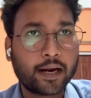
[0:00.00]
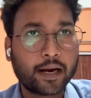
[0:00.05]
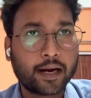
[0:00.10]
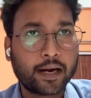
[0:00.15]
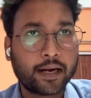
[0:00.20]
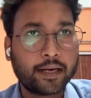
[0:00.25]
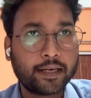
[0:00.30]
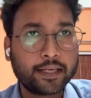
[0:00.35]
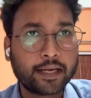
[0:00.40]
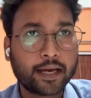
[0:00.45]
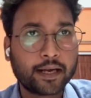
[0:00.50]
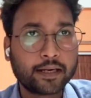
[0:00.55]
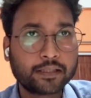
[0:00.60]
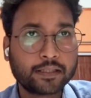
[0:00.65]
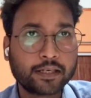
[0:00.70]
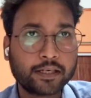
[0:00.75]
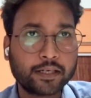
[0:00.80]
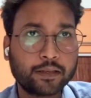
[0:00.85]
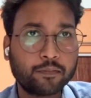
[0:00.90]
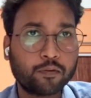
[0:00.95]
anti-Rh
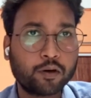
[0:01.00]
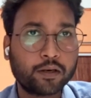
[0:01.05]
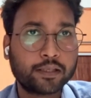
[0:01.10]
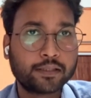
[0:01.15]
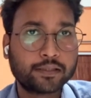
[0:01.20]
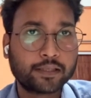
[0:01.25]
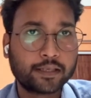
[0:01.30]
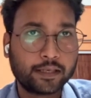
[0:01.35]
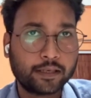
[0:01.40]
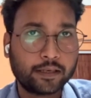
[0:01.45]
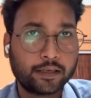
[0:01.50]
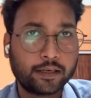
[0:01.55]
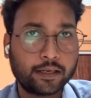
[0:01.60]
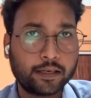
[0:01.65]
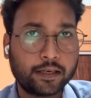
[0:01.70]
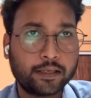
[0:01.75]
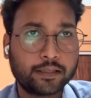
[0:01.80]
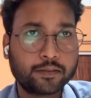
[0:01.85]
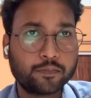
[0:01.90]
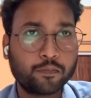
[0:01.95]
antibodies in
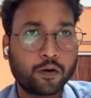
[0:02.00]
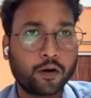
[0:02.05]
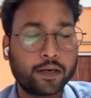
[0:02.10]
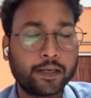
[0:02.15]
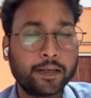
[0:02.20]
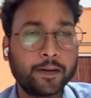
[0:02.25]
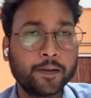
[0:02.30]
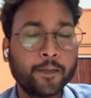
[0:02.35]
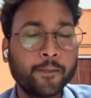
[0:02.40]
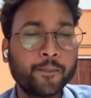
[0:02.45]
its body.